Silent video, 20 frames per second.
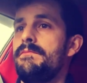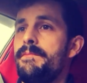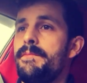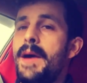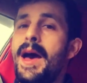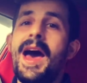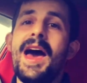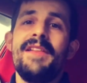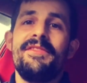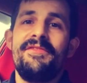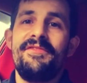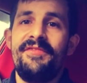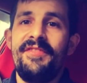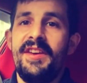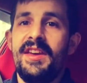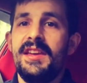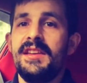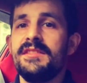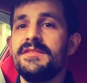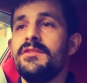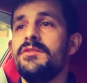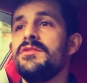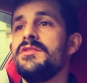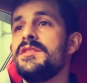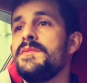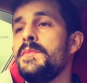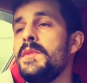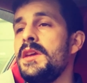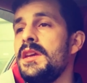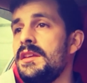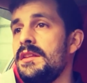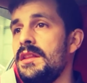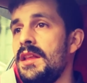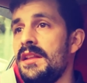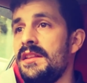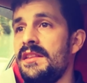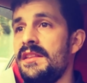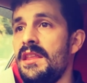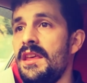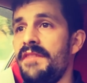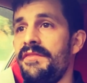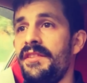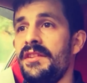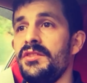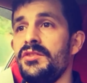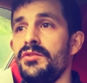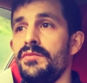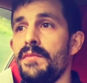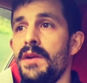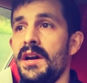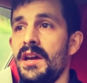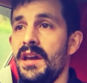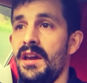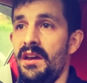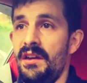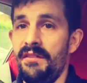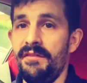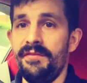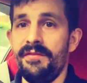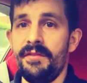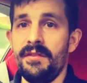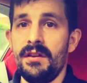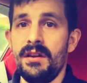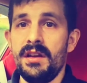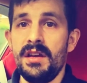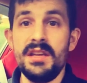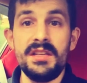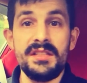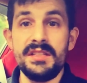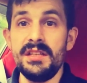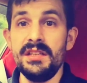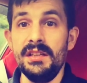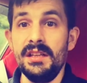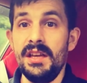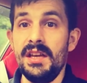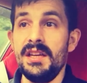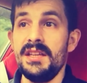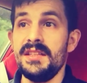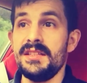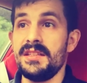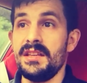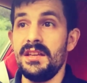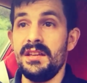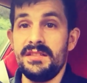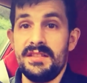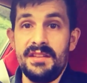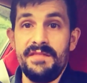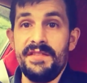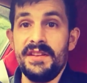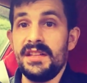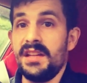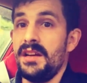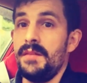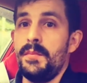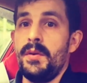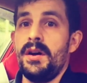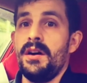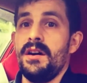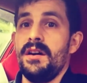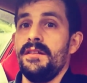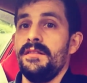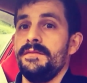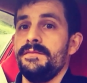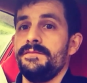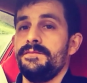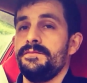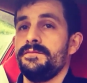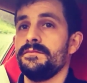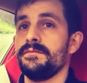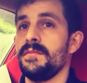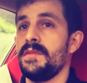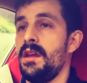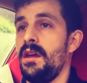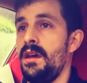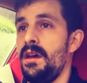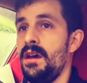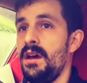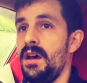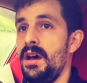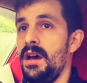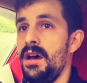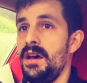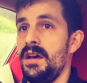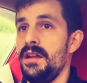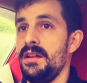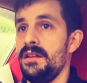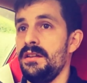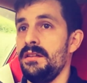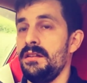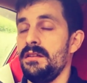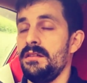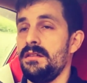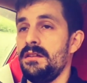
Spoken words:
bad things, so to speak, that the FN2 might have, it still is a Civic Type R, and